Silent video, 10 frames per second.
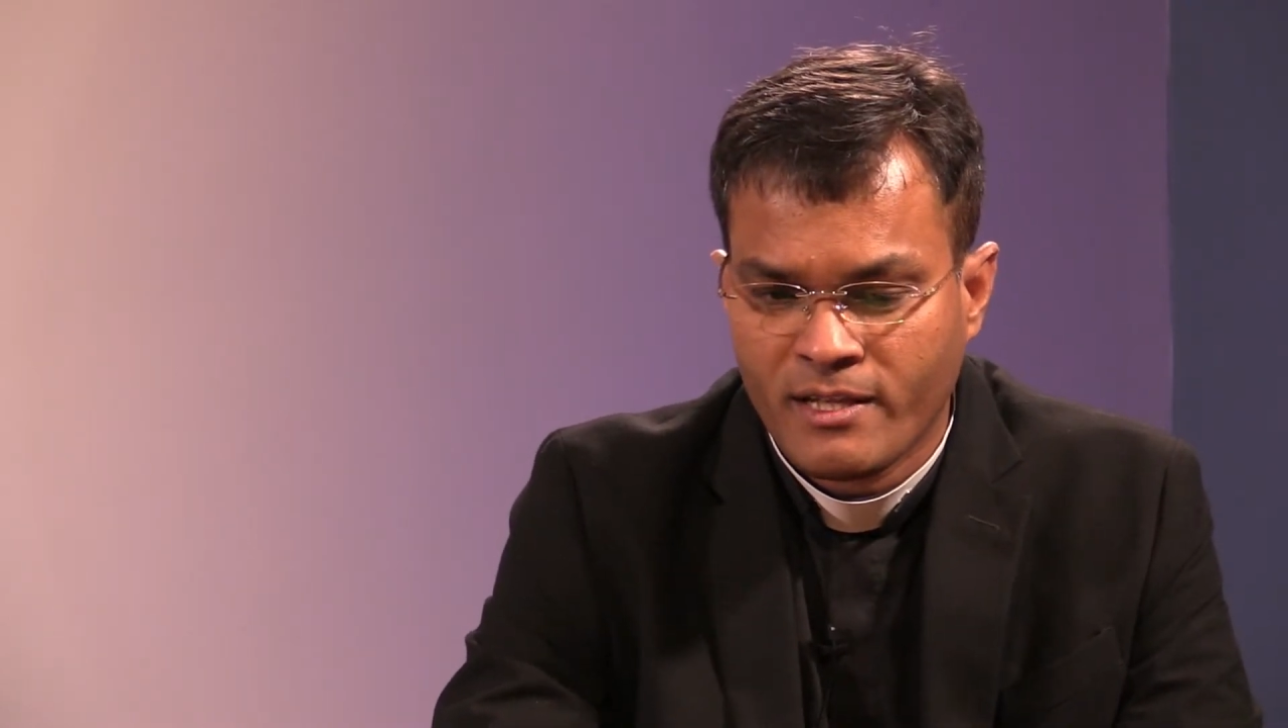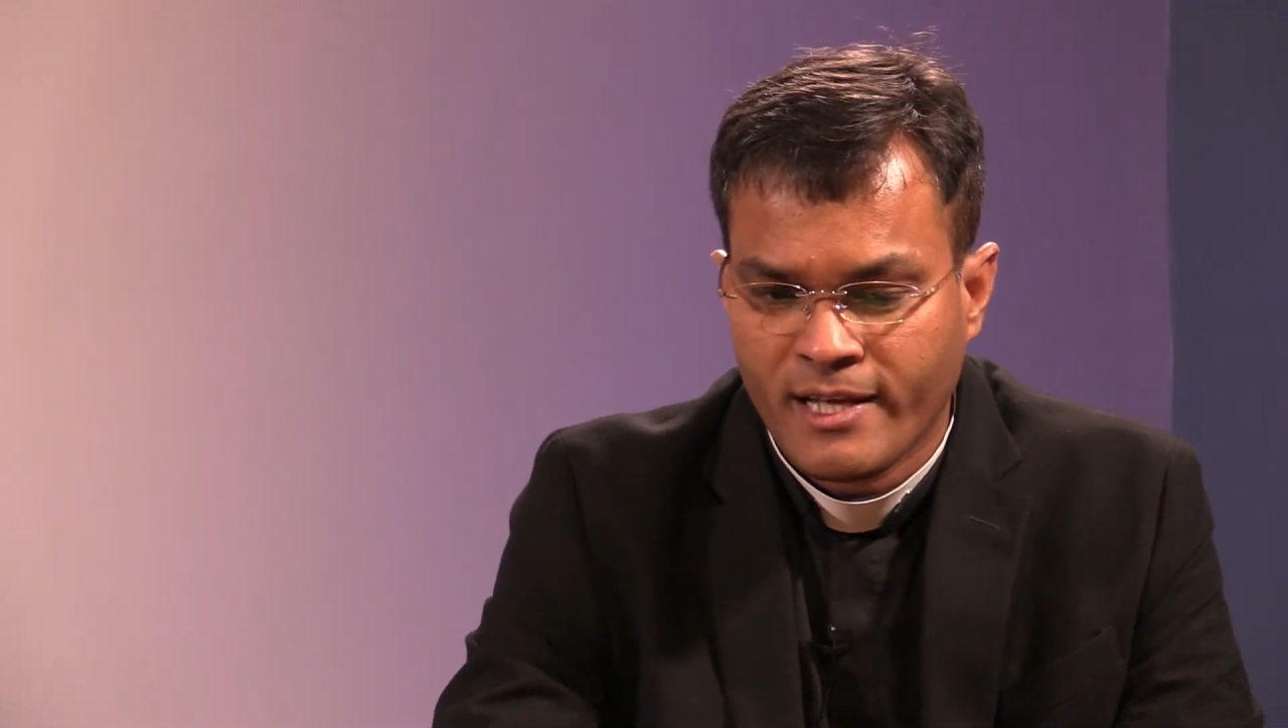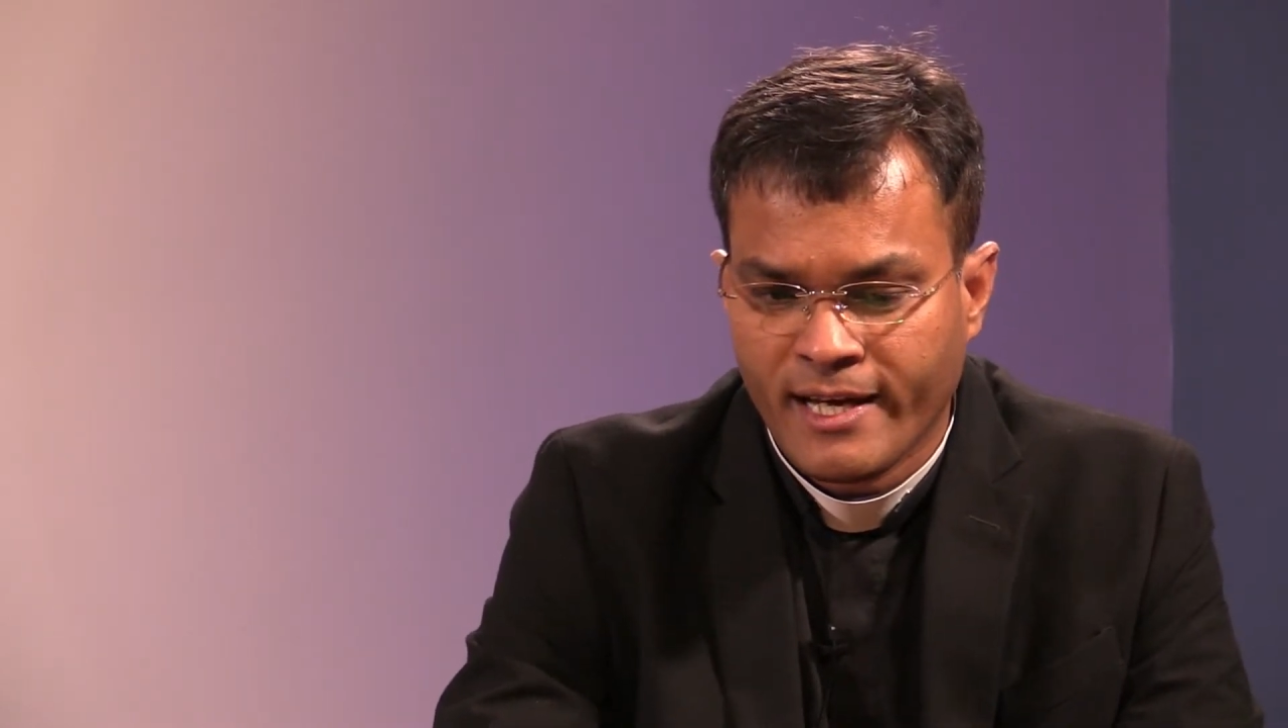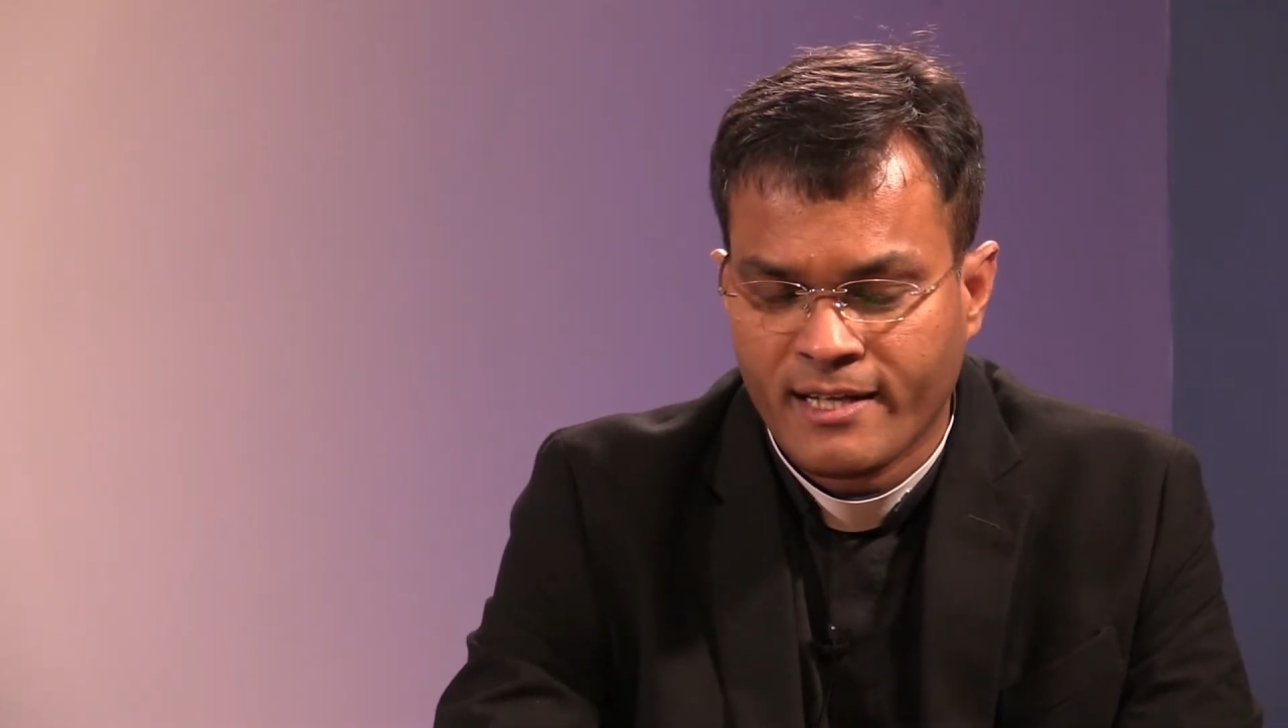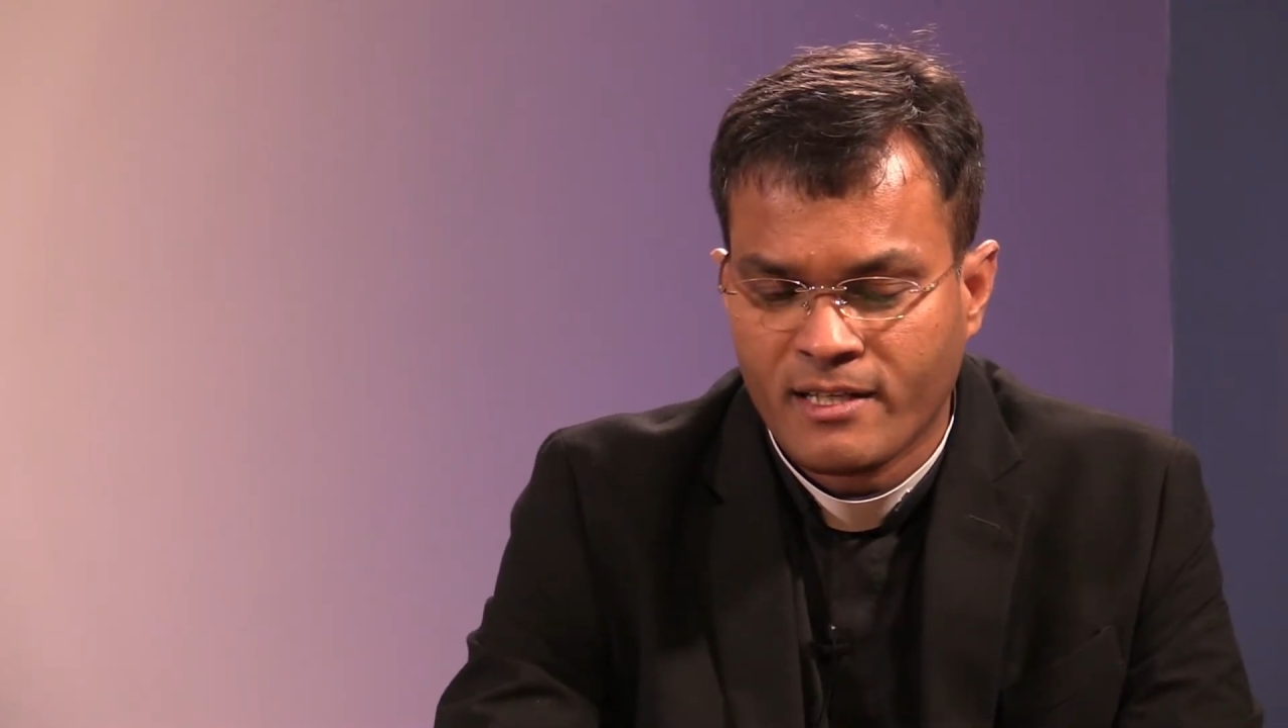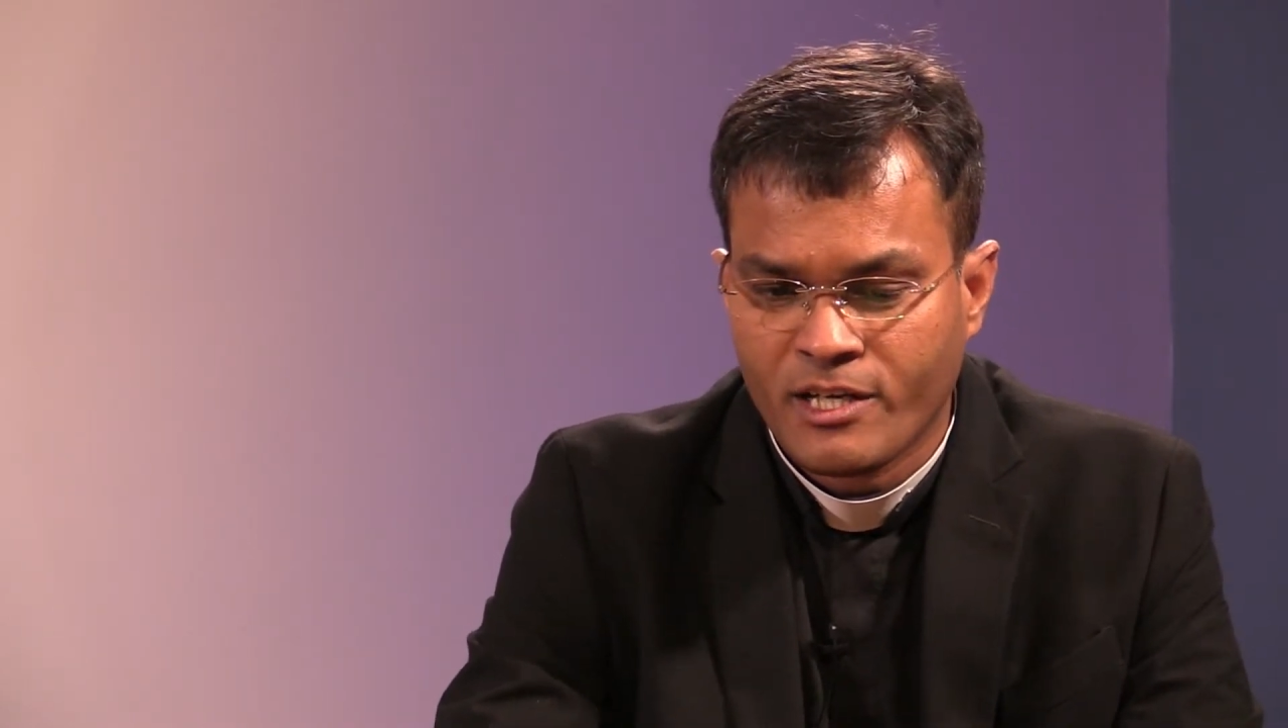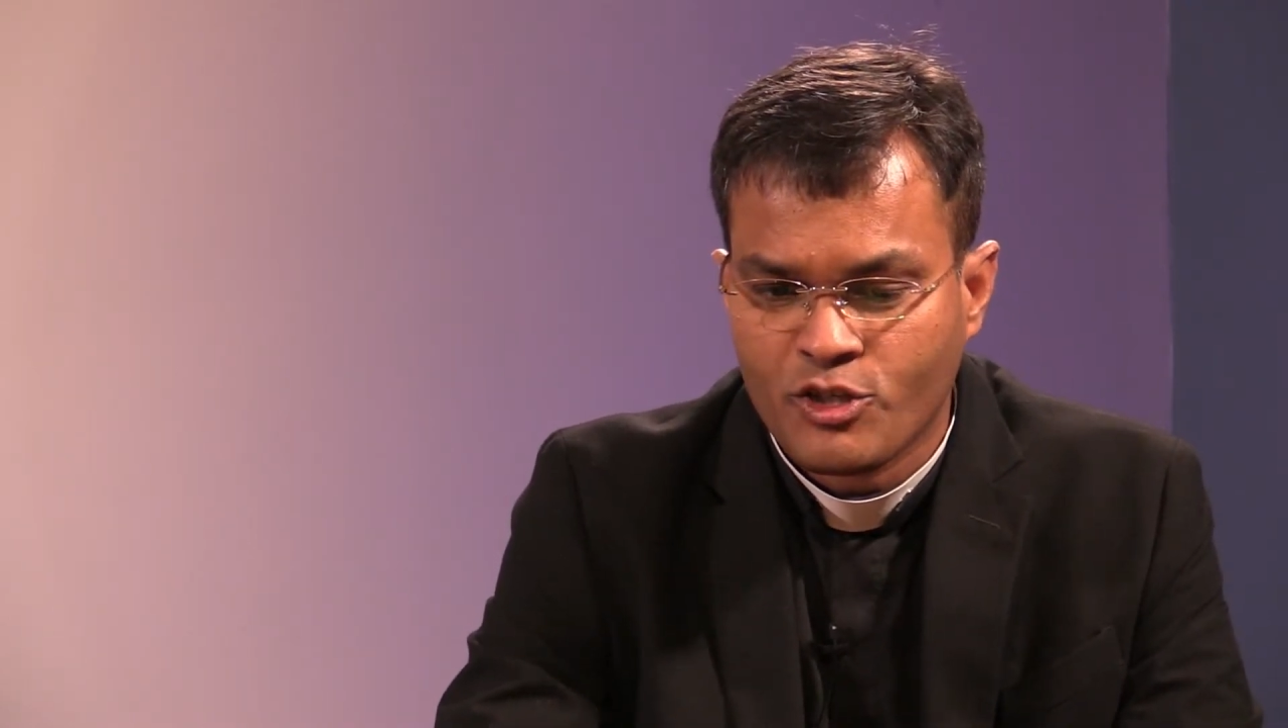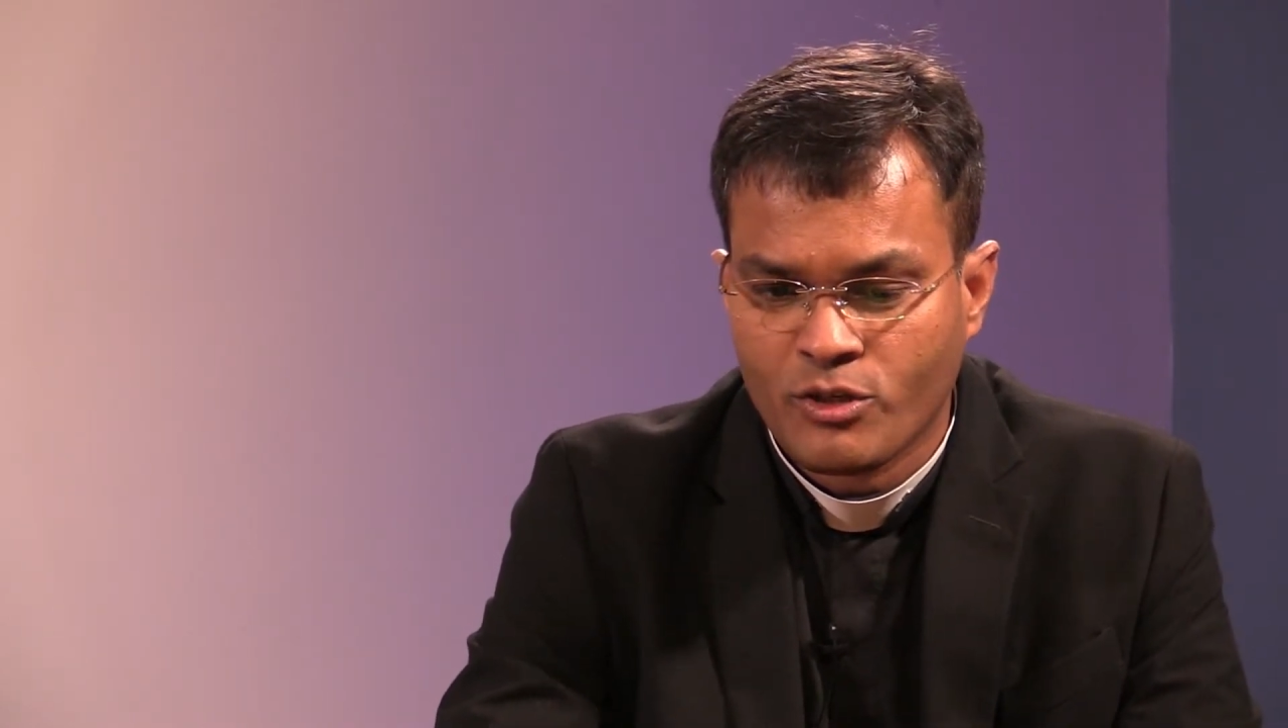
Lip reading: that I